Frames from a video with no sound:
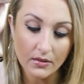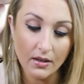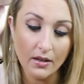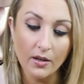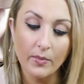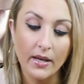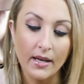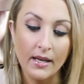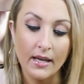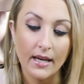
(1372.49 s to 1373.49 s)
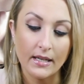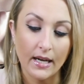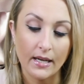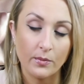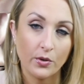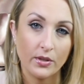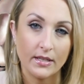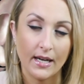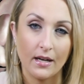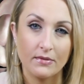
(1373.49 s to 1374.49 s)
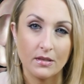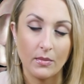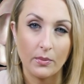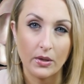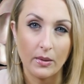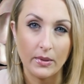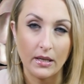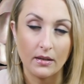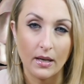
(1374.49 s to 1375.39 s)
And I'm going to have some upcoming